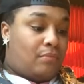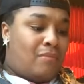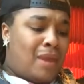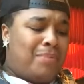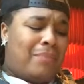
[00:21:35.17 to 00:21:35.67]

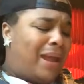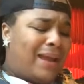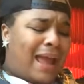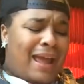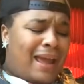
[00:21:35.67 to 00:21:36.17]
But I'm like,
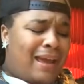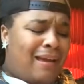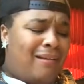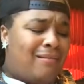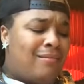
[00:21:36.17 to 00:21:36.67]

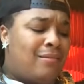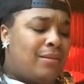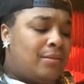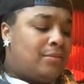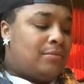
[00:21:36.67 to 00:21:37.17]
hey,
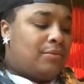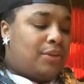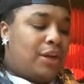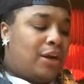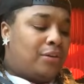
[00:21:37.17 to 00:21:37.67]

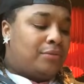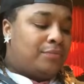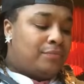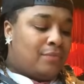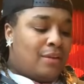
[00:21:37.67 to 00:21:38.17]
you know,
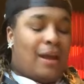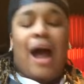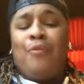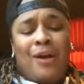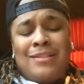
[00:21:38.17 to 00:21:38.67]

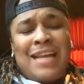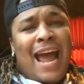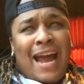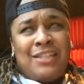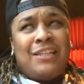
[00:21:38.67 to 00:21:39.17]
I wanted to
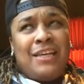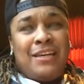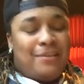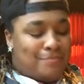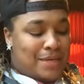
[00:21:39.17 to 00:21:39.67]
actually
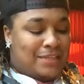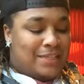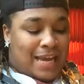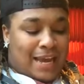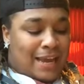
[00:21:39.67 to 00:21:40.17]
be
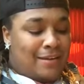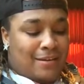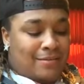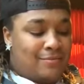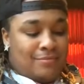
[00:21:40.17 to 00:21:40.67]
dead.
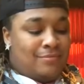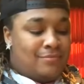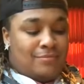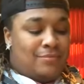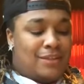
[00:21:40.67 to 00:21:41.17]

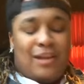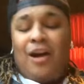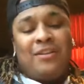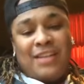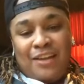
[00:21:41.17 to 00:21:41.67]
It's
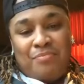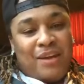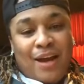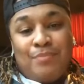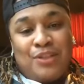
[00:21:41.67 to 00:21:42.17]
called Death
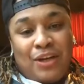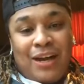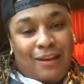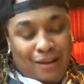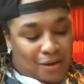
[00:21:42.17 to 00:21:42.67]
Becomes Her.
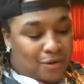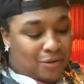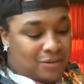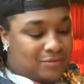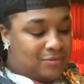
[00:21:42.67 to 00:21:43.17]

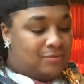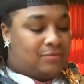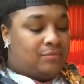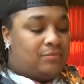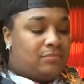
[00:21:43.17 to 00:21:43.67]
Hello.
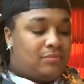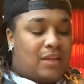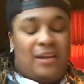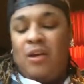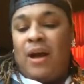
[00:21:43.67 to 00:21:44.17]

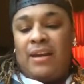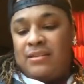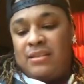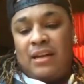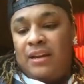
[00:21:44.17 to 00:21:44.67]
And no, I
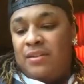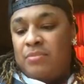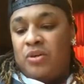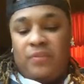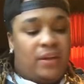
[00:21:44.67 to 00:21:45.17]
didn't study the
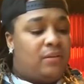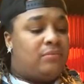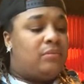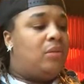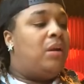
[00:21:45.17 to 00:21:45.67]
movie
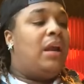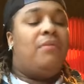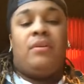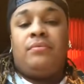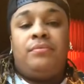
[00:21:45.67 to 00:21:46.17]
or whatever.